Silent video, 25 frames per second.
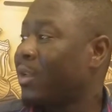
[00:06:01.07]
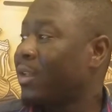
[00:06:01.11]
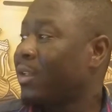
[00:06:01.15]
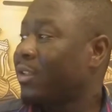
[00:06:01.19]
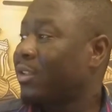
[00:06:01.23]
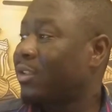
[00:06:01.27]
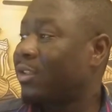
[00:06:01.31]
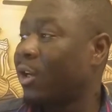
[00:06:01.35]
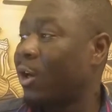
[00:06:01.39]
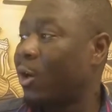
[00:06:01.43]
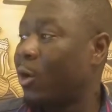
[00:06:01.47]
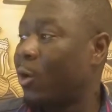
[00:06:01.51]

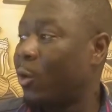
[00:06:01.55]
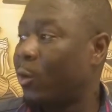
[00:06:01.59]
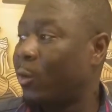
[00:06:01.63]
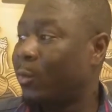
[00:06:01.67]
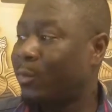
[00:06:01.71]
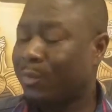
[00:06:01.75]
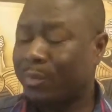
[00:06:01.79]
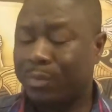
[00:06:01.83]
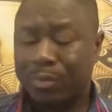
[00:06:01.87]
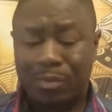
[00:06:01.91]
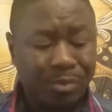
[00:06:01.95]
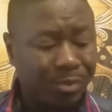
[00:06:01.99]
So
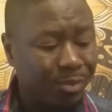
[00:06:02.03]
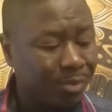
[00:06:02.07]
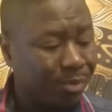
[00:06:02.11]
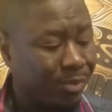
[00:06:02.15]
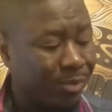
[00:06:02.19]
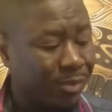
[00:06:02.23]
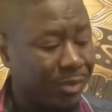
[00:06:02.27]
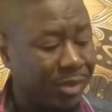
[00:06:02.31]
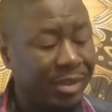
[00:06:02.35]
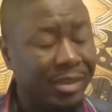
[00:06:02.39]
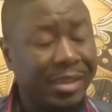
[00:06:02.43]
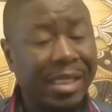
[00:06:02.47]

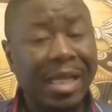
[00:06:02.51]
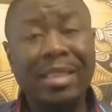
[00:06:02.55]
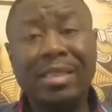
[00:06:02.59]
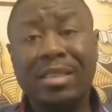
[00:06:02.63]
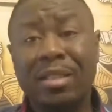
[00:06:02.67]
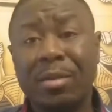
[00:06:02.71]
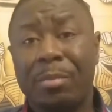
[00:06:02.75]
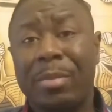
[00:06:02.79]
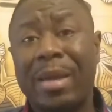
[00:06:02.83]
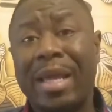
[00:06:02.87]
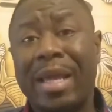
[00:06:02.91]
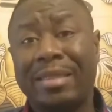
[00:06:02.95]
that's
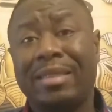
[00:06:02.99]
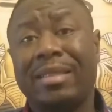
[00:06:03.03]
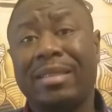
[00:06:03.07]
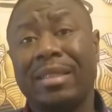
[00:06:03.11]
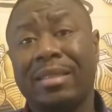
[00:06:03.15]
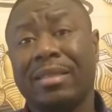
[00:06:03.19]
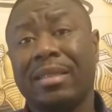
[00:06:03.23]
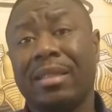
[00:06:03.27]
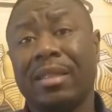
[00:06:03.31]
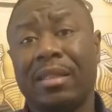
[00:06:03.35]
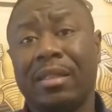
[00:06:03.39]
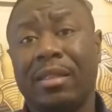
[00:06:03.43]
the
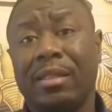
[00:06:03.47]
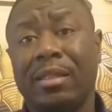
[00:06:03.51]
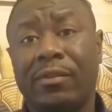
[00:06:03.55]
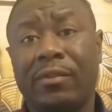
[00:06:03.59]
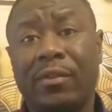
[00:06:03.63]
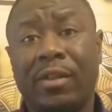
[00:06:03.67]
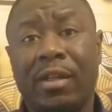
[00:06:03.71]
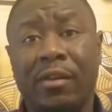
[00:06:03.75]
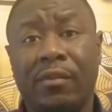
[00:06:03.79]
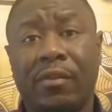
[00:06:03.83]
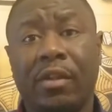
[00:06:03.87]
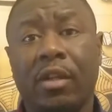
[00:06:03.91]
basics
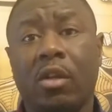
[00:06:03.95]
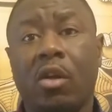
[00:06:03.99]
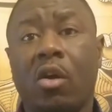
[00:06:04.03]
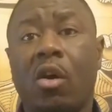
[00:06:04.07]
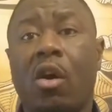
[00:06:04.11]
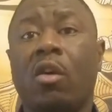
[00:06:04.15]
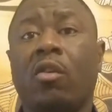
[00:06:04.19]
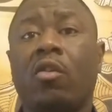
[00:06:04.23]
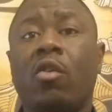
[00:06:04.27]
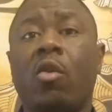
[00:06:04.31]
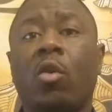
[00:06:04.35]
of the law of